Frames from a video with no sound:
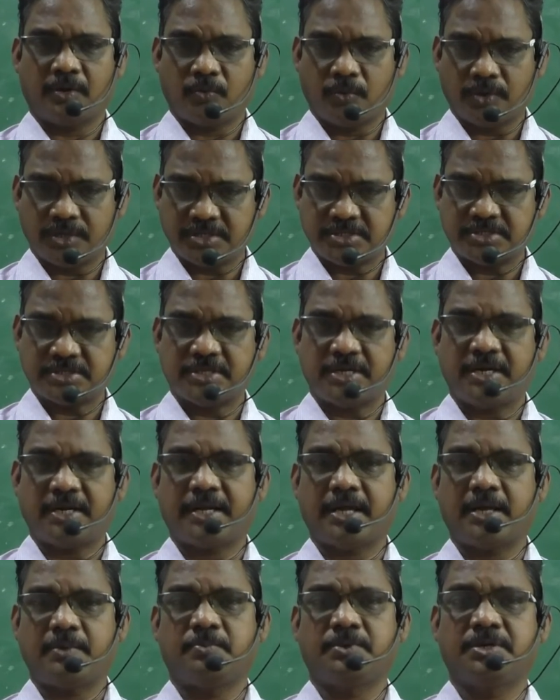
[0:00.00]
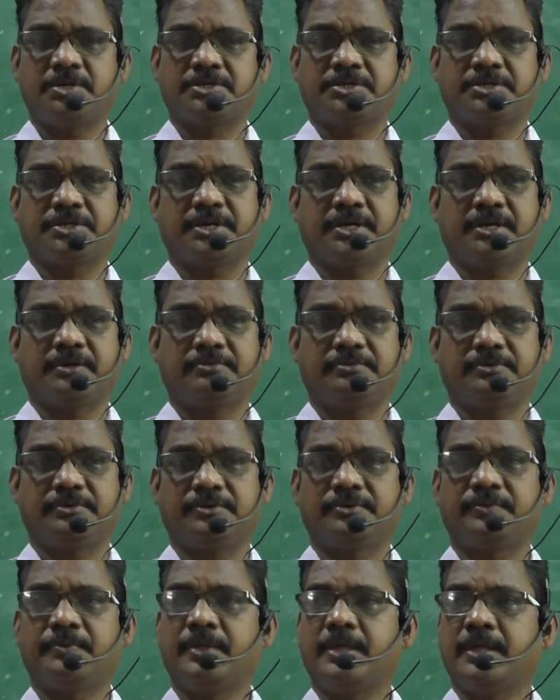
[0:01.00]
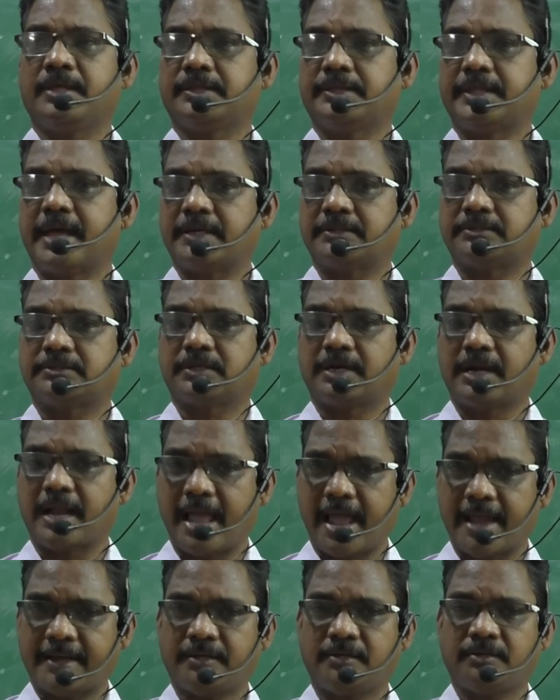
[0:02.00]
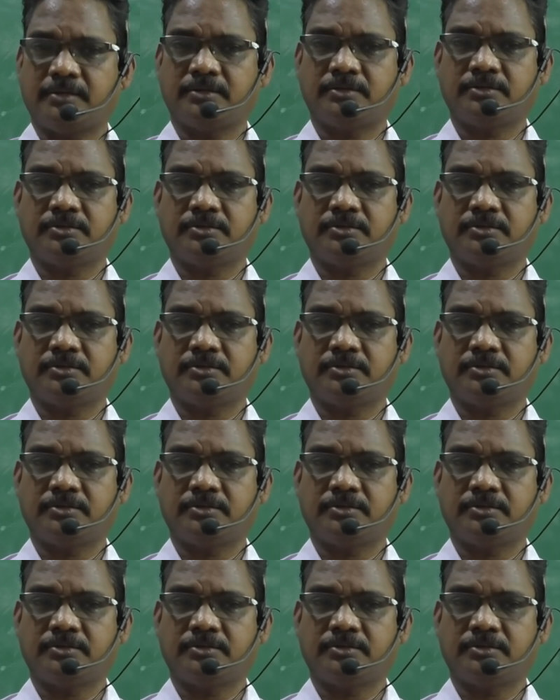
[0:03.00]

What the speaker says: original dimension of that land